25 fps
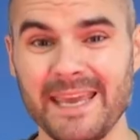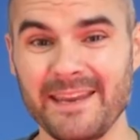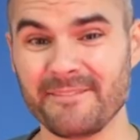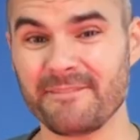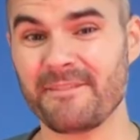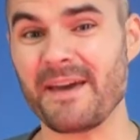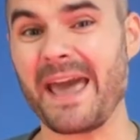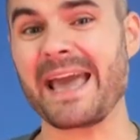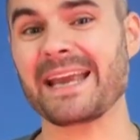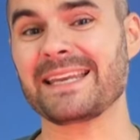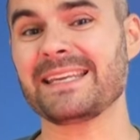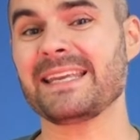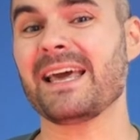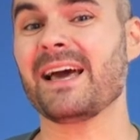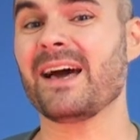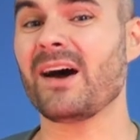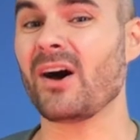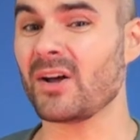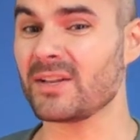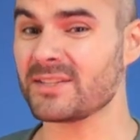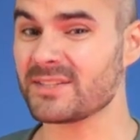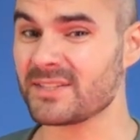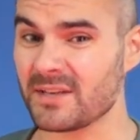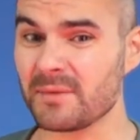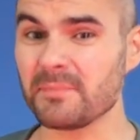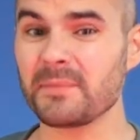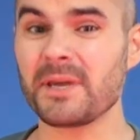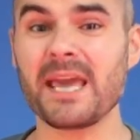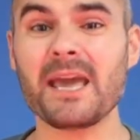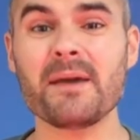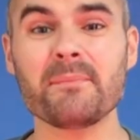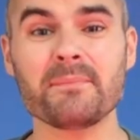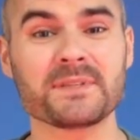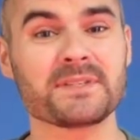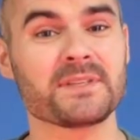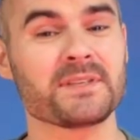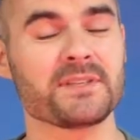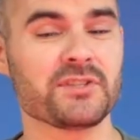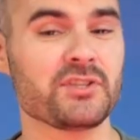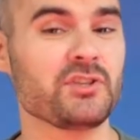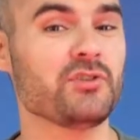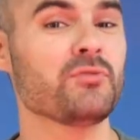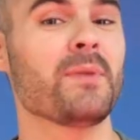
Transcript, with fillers: In fact, on some campuses,